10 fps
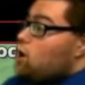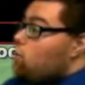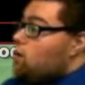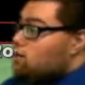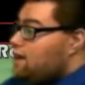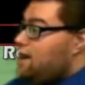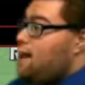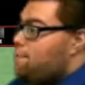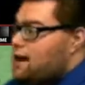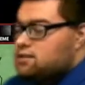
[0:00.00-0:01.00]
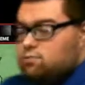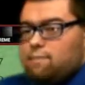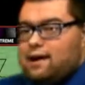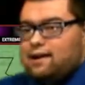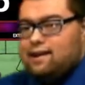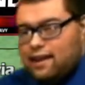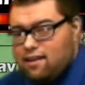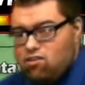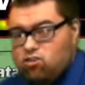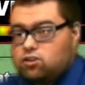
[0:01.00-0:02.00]
We're looking at possibly about 1
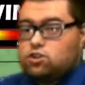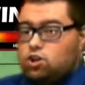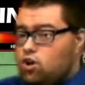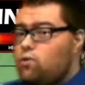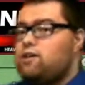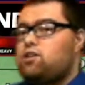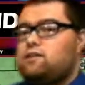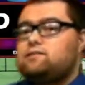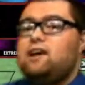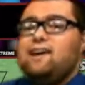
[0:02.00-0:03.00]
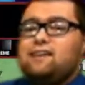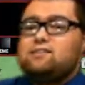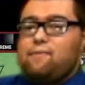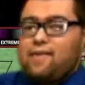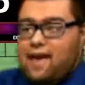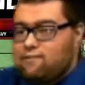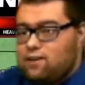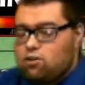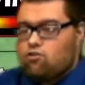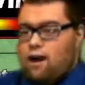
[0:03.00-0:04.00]
inch to 2 inches in some of the
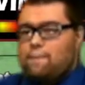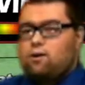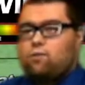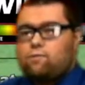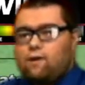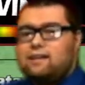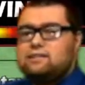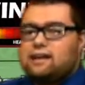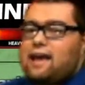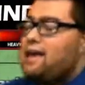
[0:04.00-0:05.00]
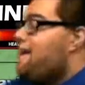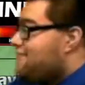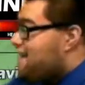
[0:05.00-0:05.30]
heaviest tropical rain today.